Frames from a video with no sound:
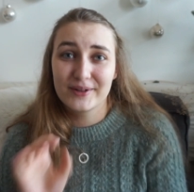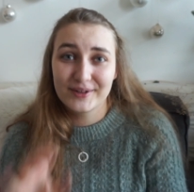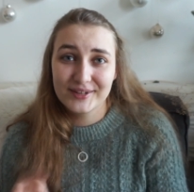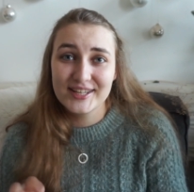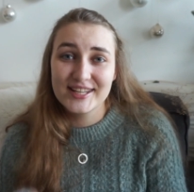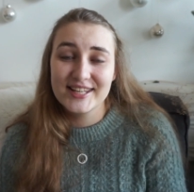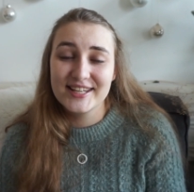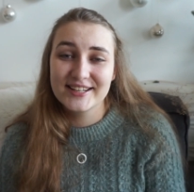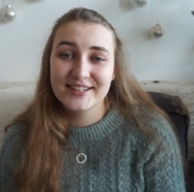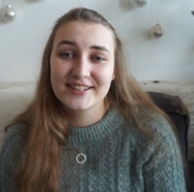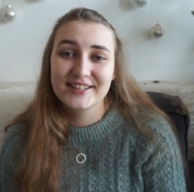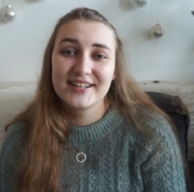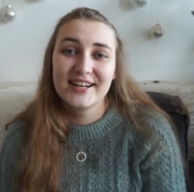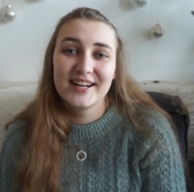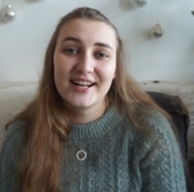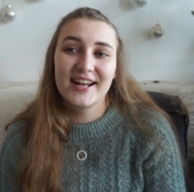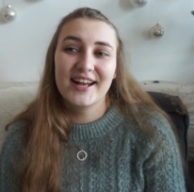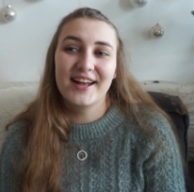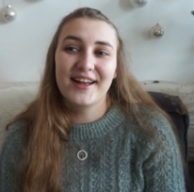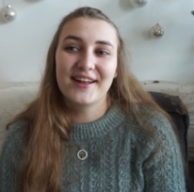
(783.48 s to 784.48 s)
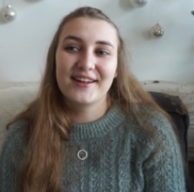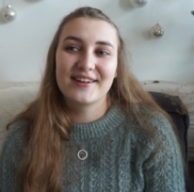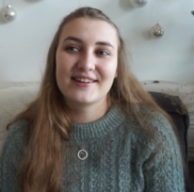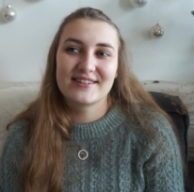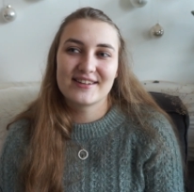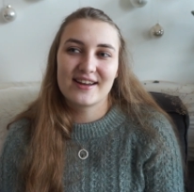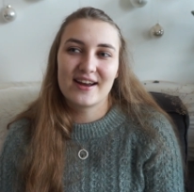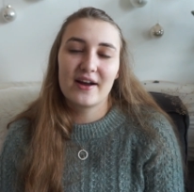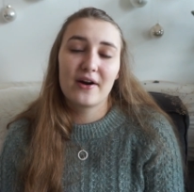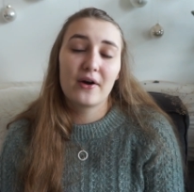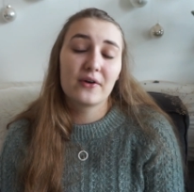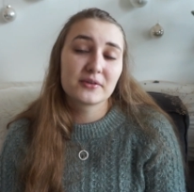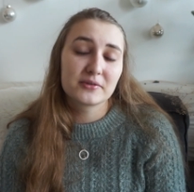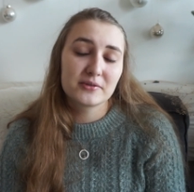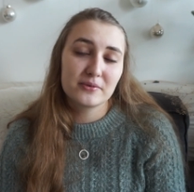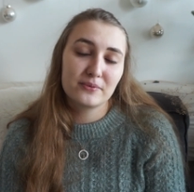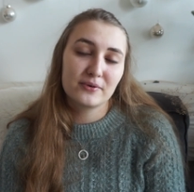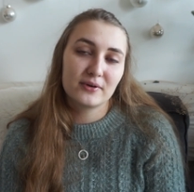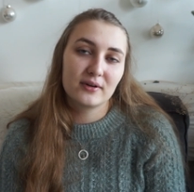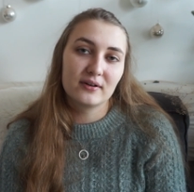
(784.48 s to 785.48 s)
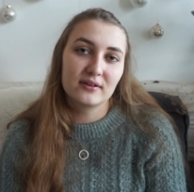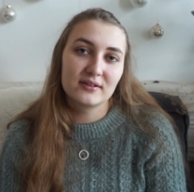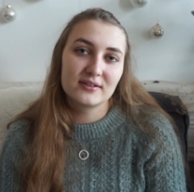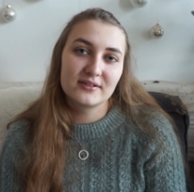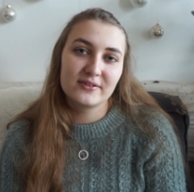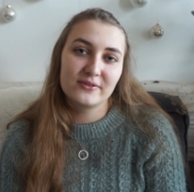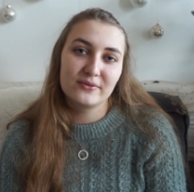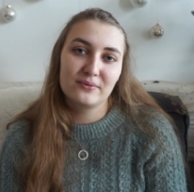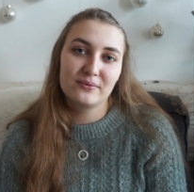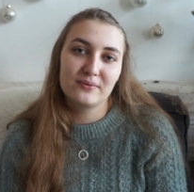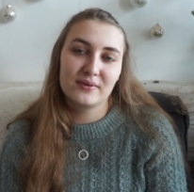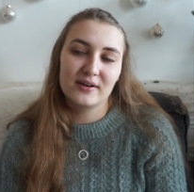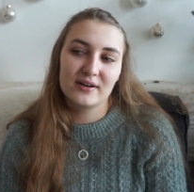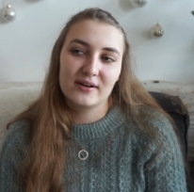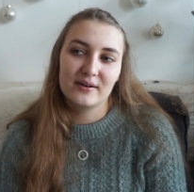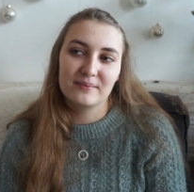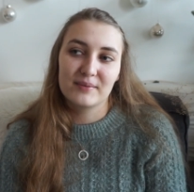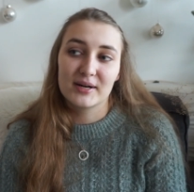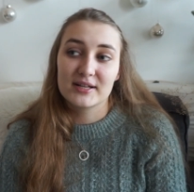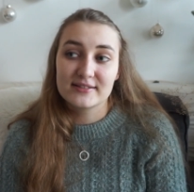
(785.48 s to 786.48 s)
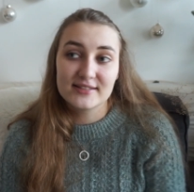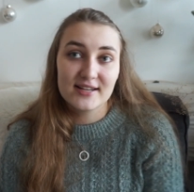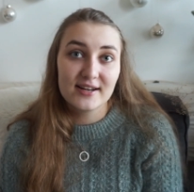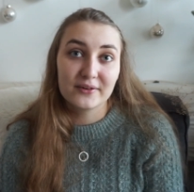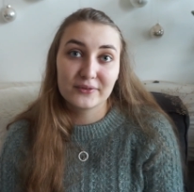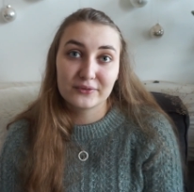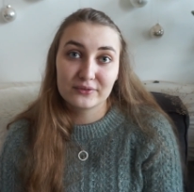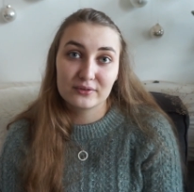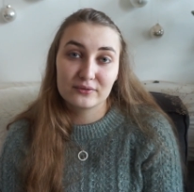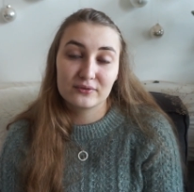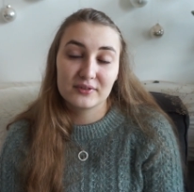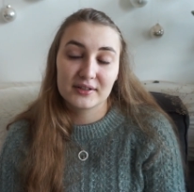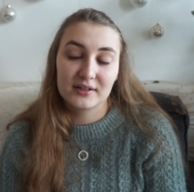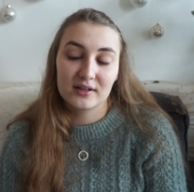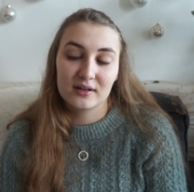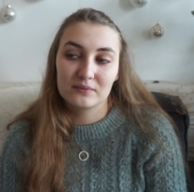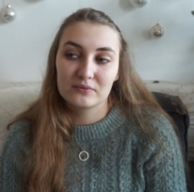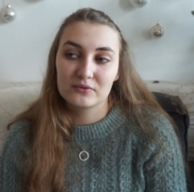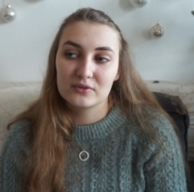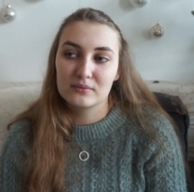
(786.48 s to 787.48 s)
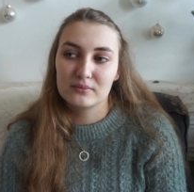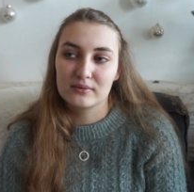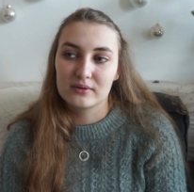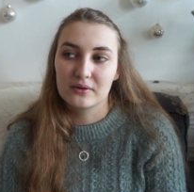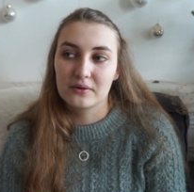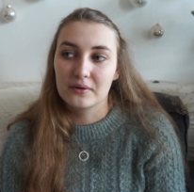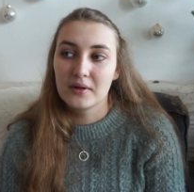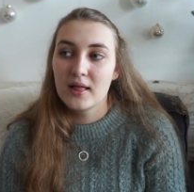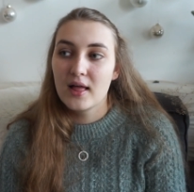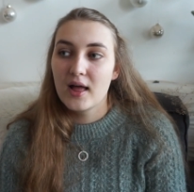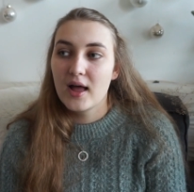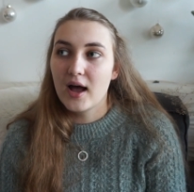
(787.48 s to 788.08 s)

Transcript: on here, and I also want to myself to feel comfortable,